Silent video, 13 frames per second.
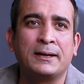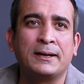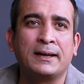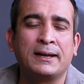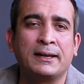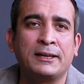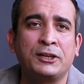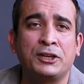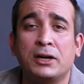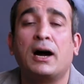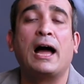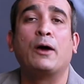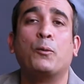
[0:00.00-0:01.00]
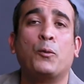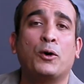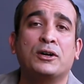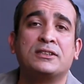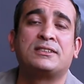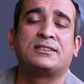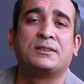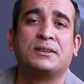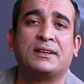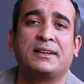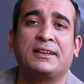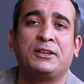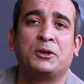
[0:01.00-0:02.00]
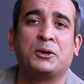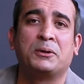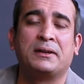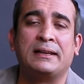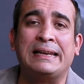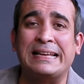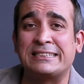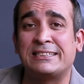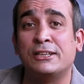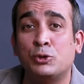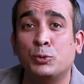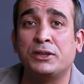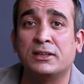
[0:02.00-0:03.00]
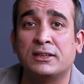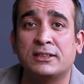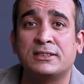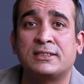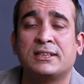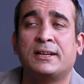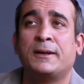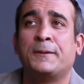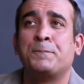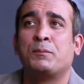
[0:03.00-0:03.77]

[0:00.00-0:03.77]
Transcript: uh, here I was, you know, in less than two years,